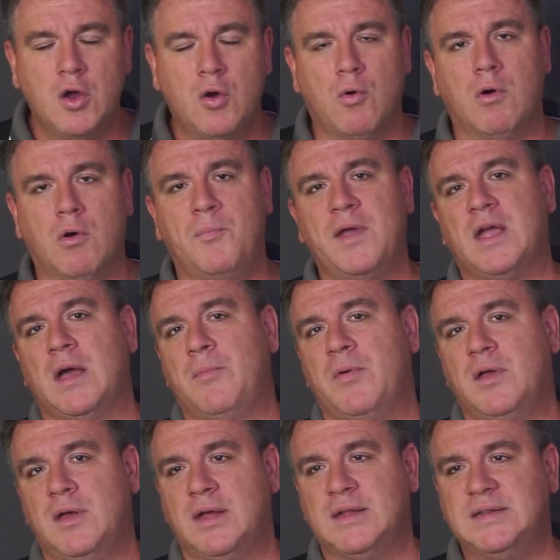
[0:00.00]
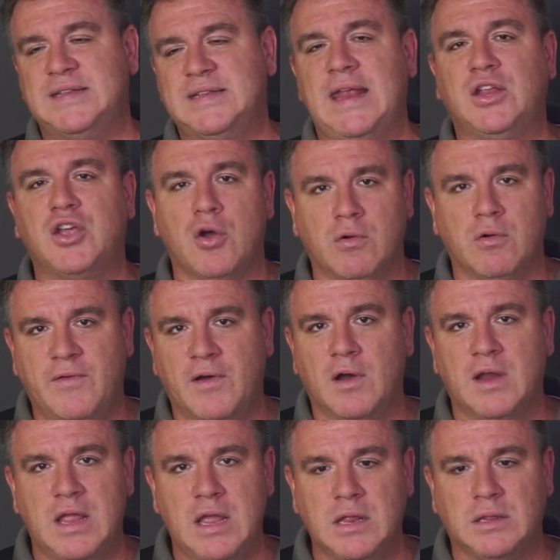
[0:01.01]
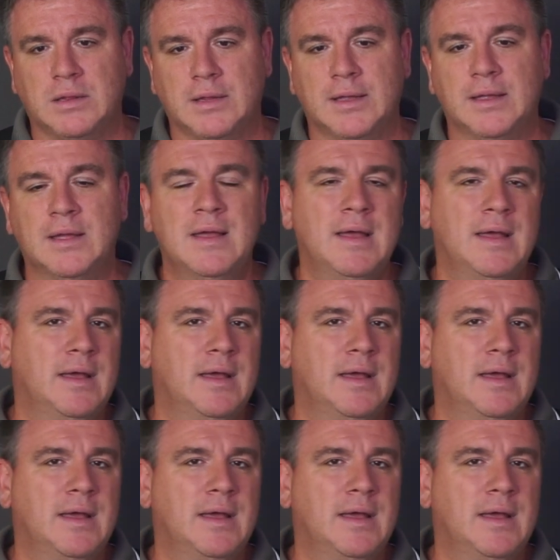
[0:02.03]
or pick up a date code very easily.